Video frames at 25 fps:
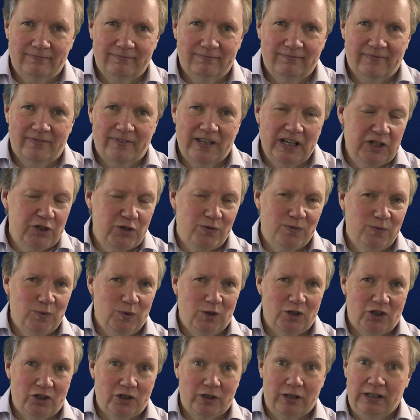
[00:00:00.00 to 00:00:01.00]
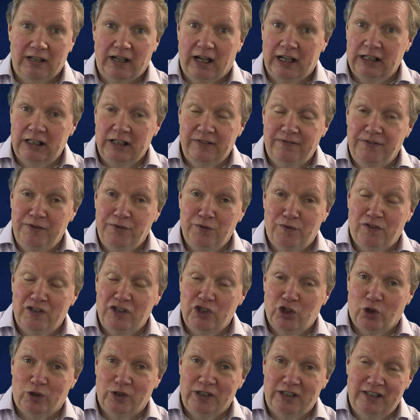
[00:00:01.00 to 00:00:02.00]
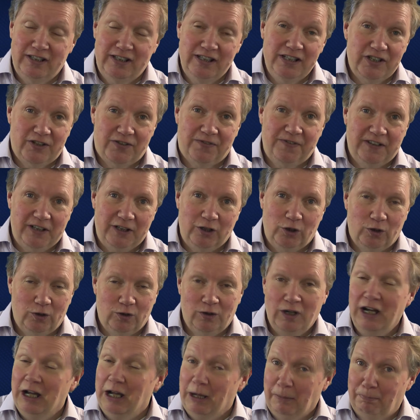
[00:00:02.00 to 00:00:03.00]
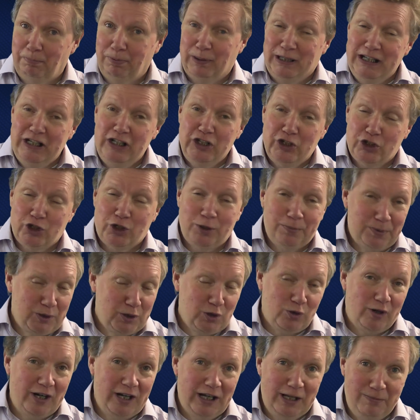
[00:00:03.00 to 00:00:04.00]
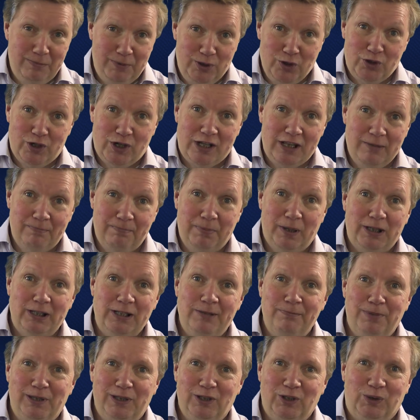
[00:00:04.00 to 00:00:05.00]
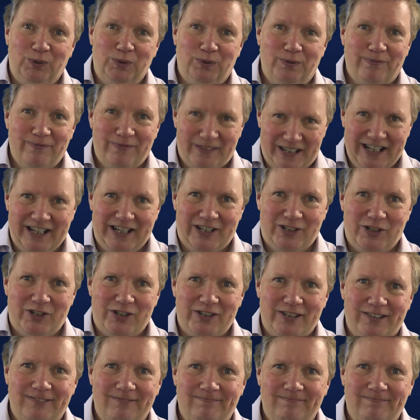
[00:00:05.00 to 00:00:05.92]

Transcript: Thanks for watching, and if you've enjoyed this video, please subscribe using the button below. Thanks.